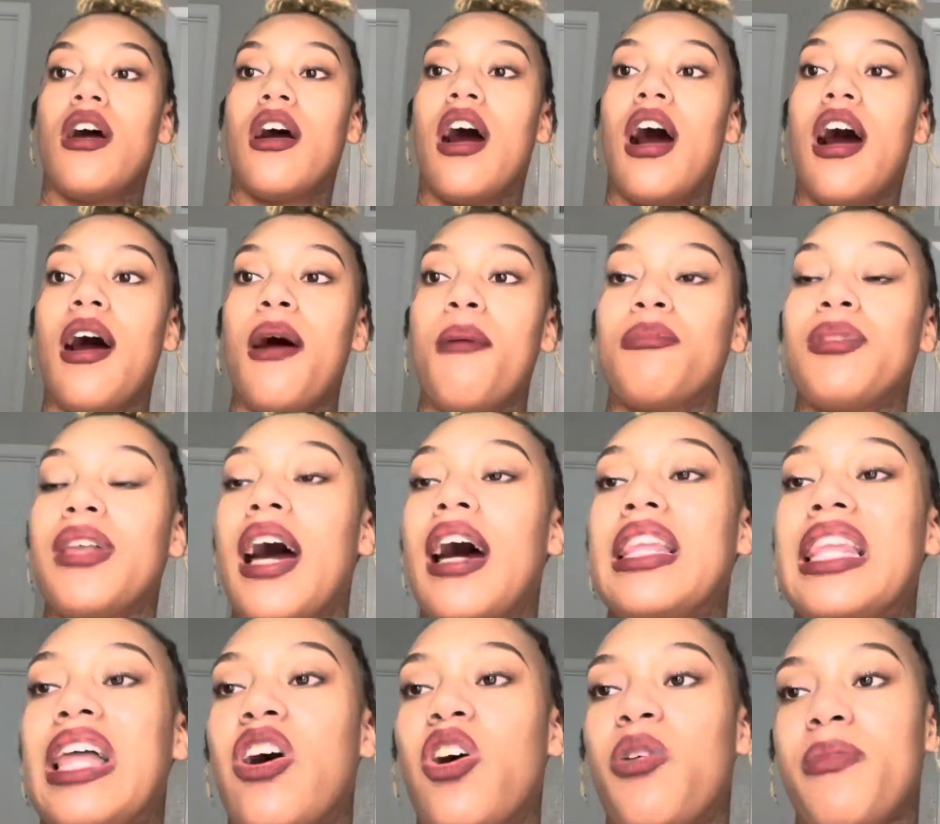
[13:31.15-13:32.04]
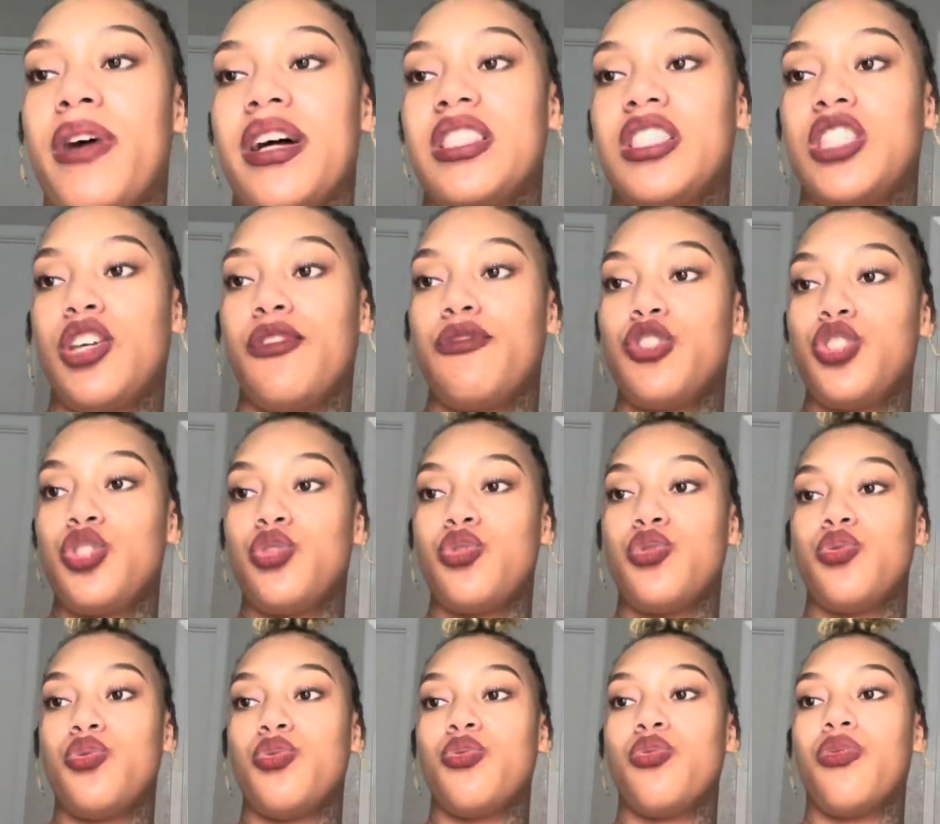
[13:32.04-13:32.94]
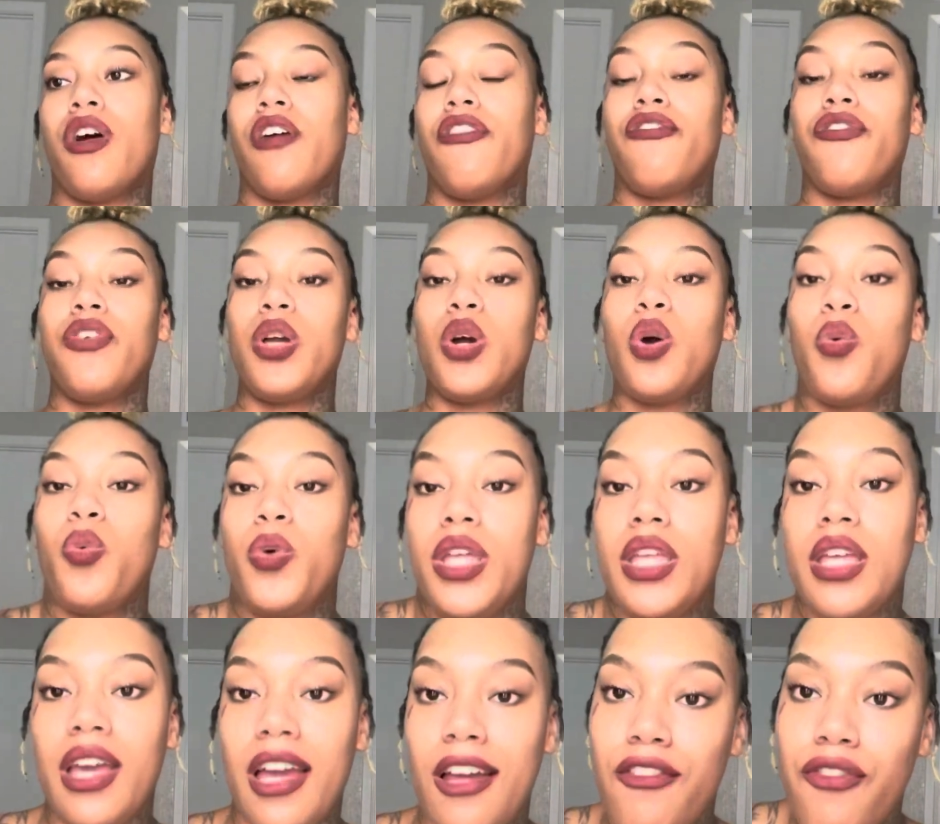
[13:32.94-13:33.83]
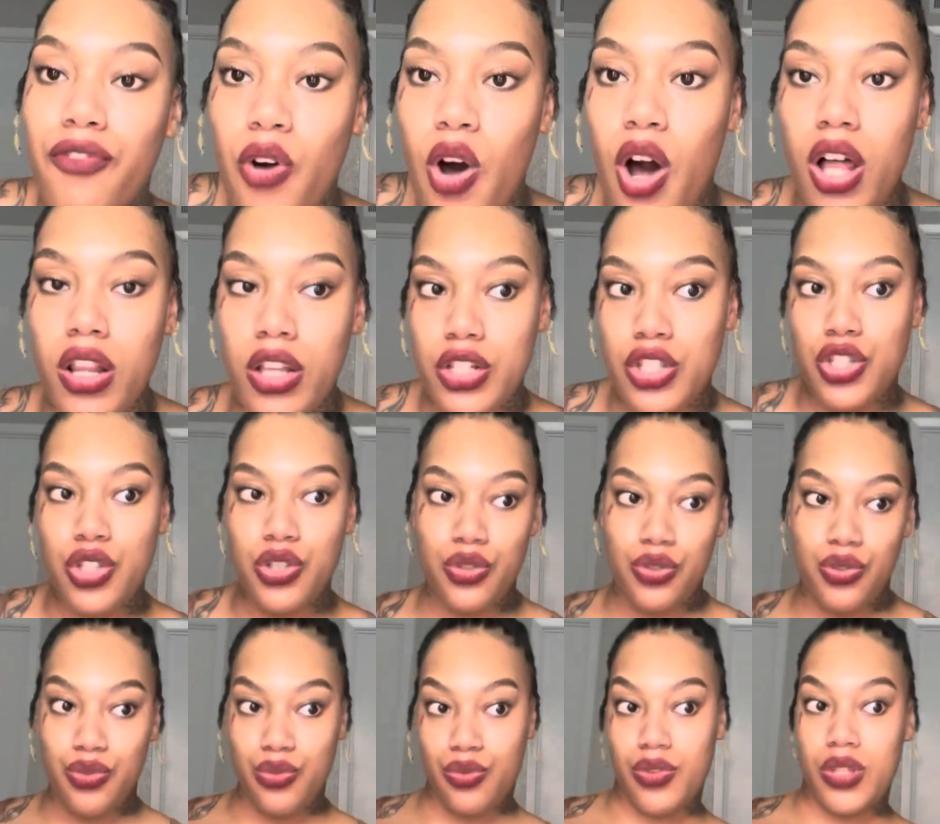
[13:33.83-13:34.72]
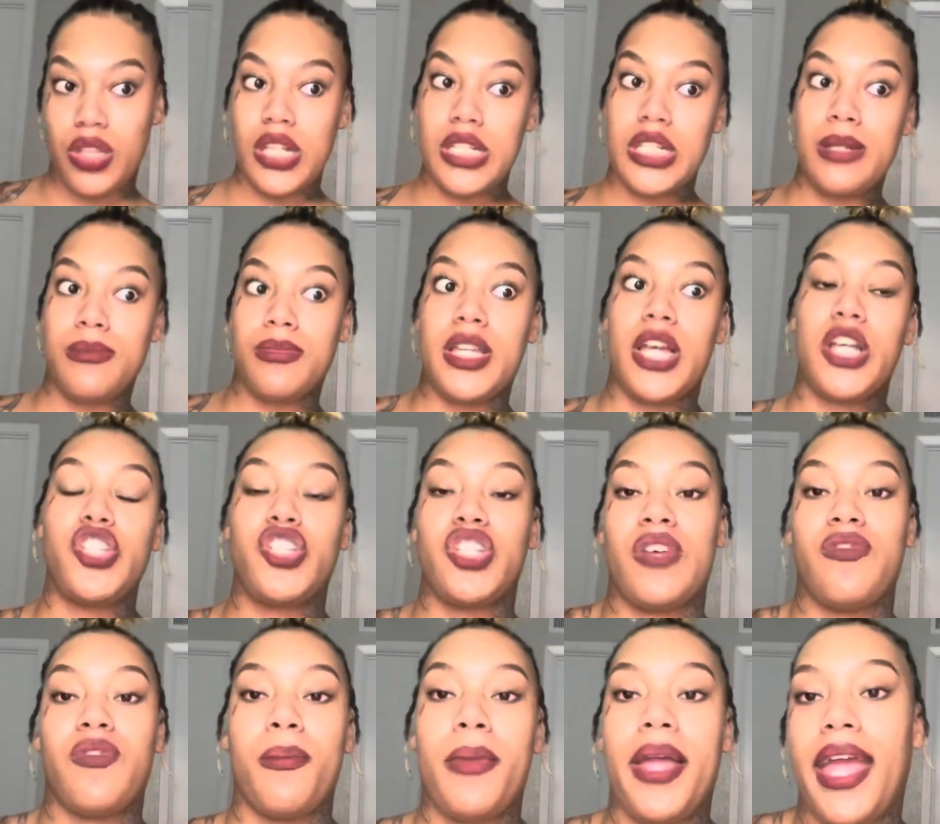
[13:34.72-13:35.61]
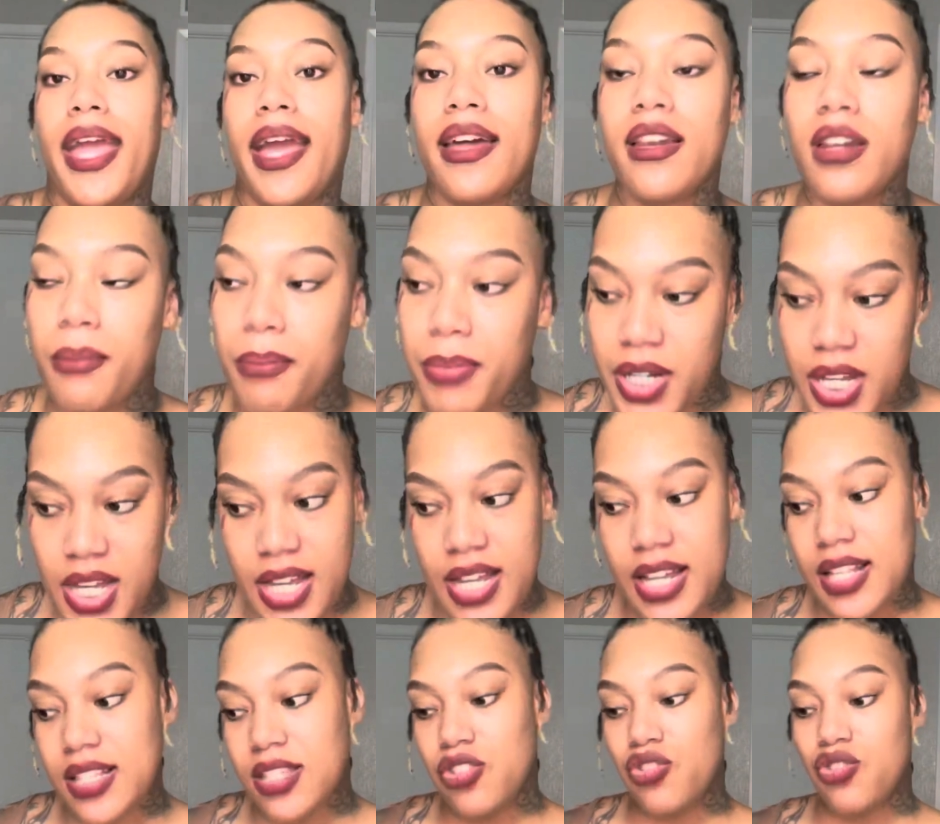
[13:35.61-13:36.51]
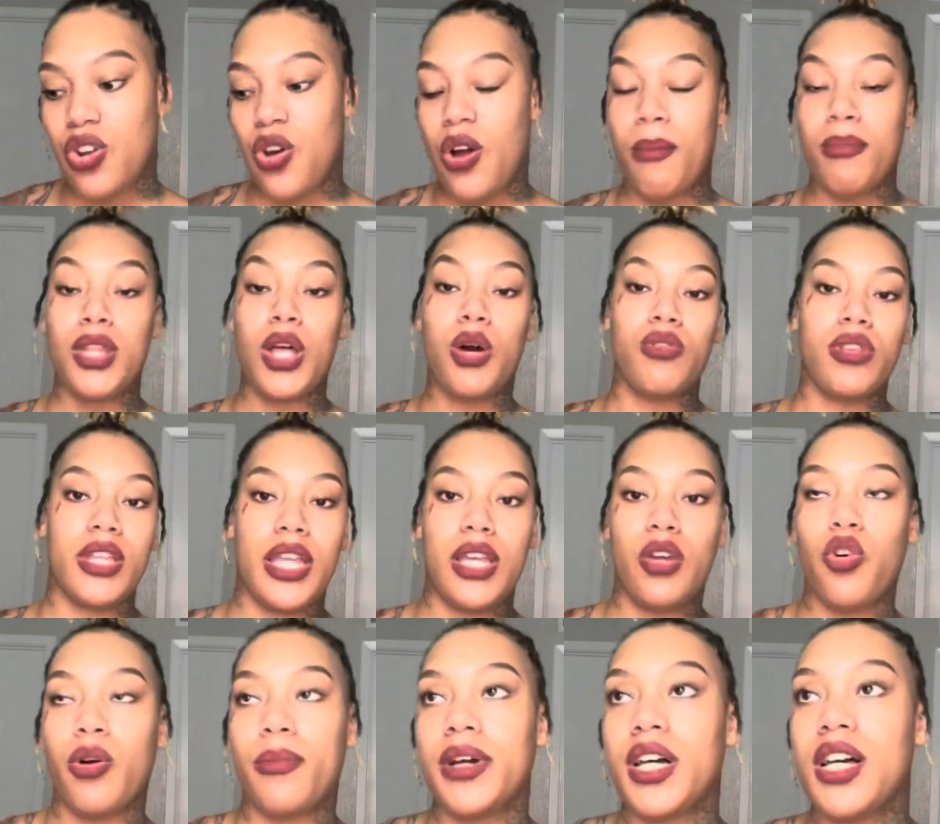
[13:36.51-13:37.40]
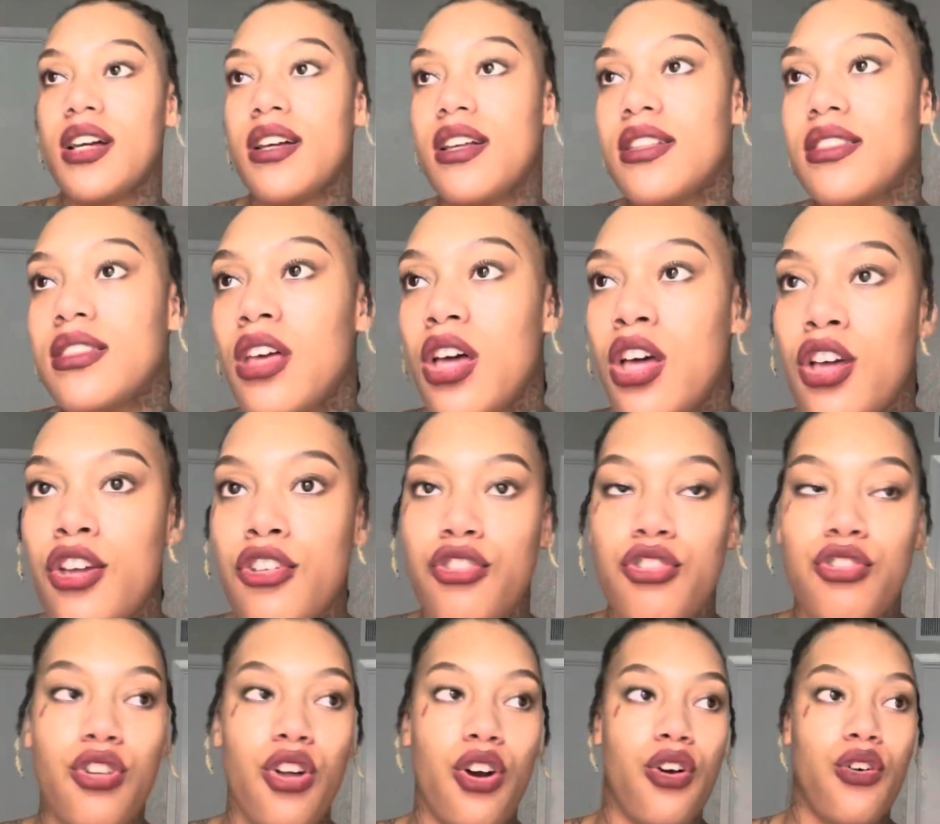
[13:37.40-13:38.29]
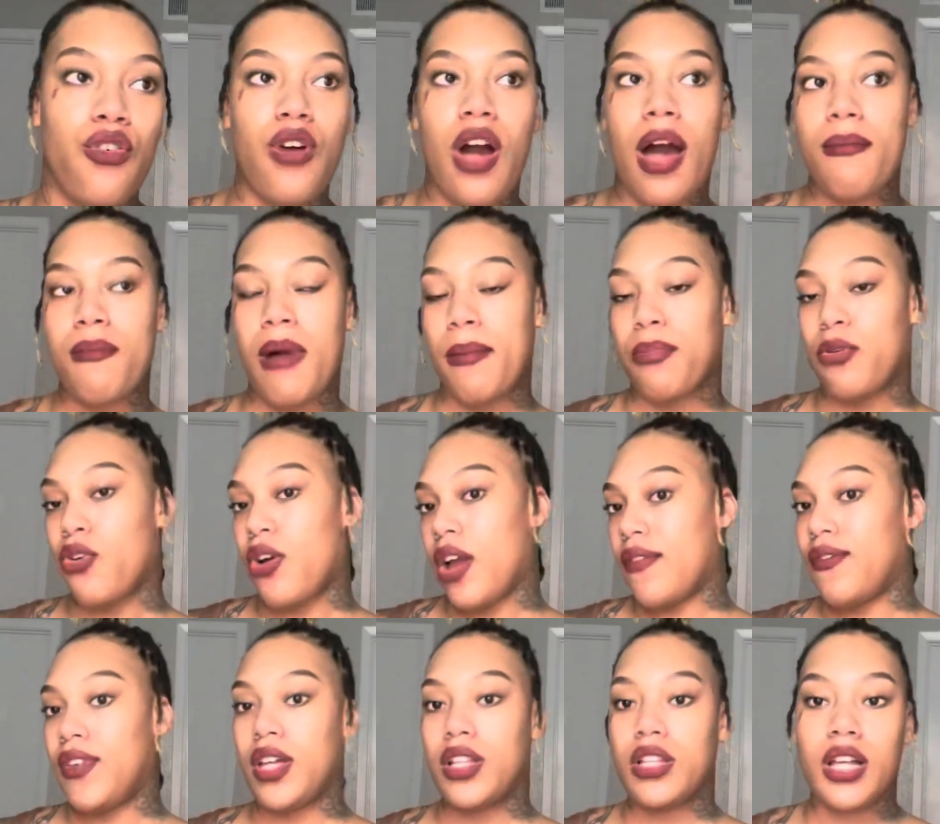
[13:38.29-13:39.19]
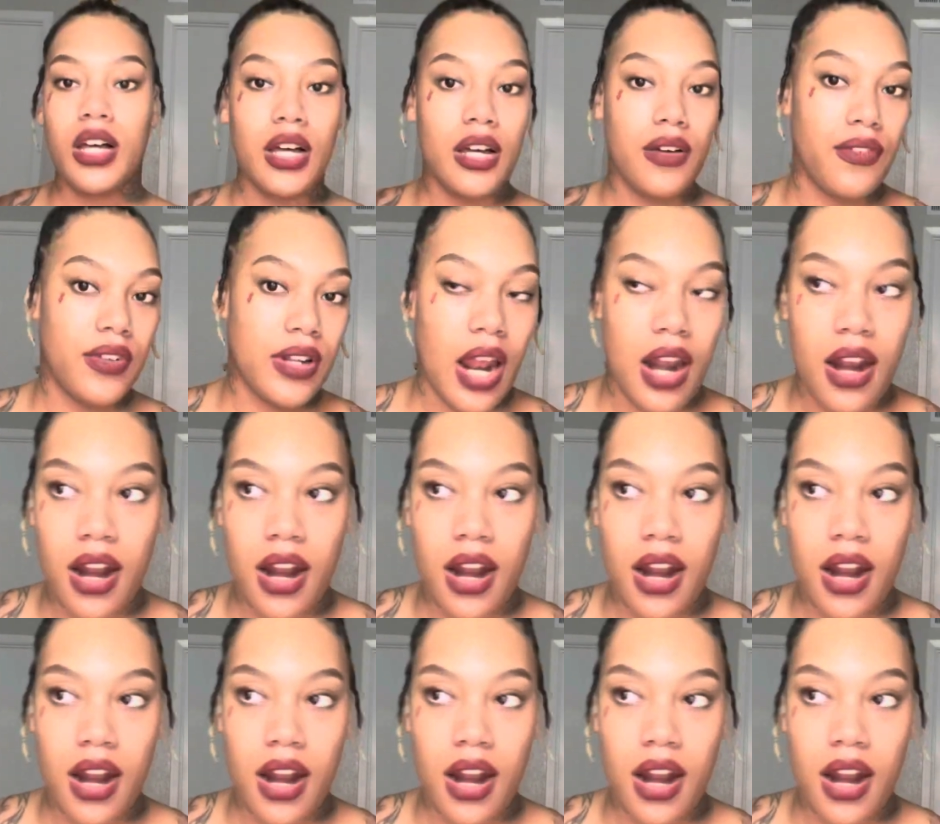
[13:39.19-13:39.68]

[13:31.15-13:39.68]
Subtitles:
not allowing myself to feel weak and fall into the temptation of a man because, you know, I'm lonely, or because, you know, I'm craving love and